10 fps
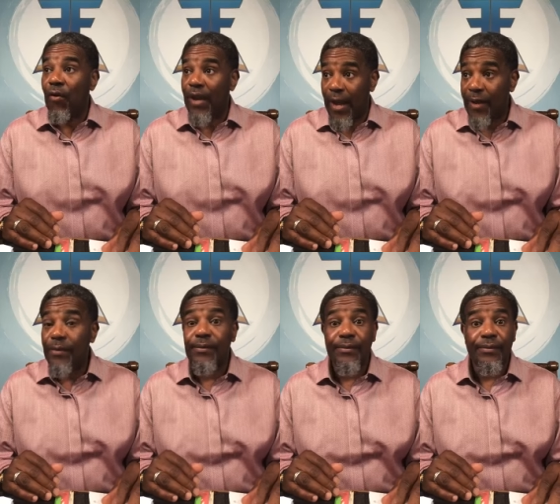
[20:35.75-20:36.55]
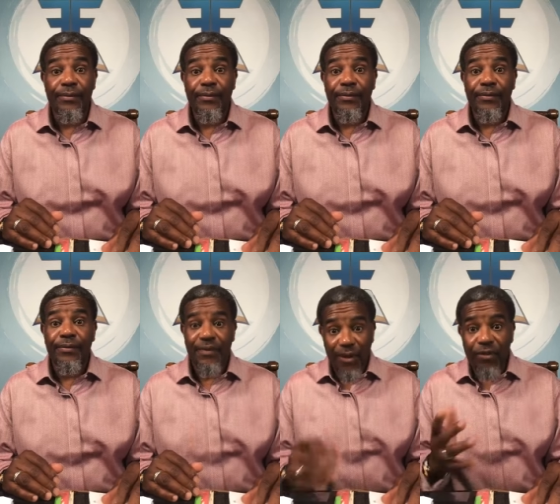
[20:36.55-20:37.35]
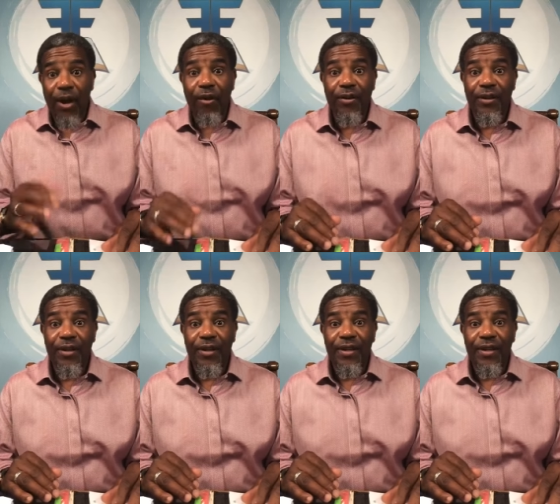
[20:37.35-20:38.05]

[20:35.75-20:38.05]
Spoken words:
okay, your turn.